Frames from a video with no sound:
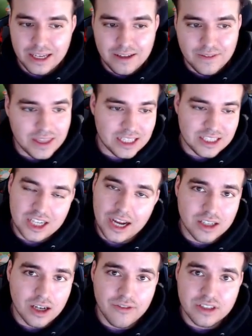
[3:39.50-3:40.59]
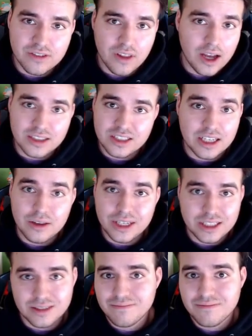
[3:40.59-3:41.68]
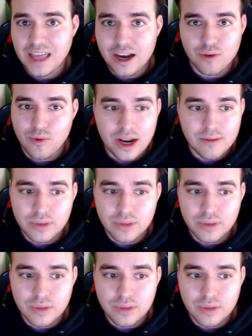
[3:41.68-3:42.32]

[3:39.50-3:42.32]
this Giants offensive line still isn't that great,